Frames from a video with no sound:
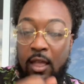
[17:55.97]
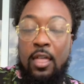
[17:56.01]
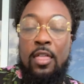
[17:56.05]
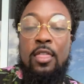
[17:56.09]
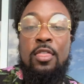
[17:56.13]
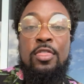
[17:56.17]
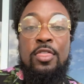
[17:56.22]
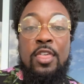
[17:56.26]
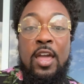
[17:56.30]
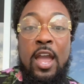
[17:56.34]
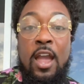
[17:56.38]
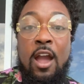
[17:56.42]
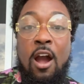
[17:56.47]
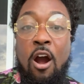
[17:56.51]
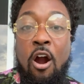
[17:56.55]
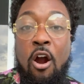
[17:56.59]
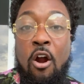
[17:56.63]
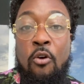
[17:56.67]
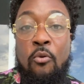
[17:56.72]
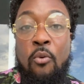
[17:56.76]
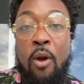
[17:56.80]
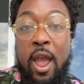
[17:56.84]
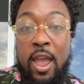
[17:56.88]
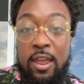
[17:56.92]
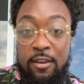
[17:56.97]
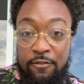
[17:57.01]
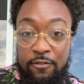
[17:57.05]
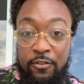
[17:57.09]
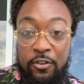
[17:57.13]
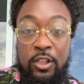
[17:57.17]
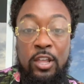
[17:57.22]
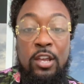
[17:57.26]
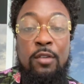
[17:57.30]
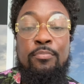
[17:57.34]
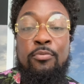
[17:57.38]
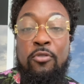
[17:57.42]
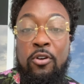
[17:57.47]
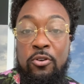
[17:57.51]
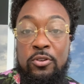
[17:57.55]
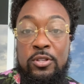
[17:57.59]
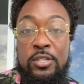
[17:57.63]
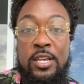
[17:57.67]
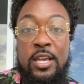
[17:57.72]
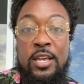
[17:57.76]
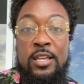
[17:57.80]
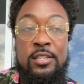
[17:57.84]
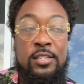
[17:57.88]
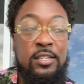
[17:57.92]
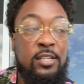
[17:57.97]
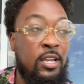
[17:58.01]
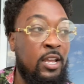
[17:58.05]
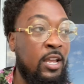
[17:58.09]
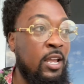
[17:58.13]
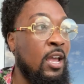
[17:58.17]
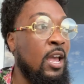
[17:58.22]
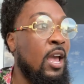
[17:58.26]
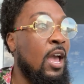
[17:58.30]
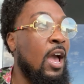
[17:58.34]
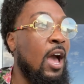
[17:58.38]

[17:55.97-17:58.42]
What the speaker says: they are rightfully protesting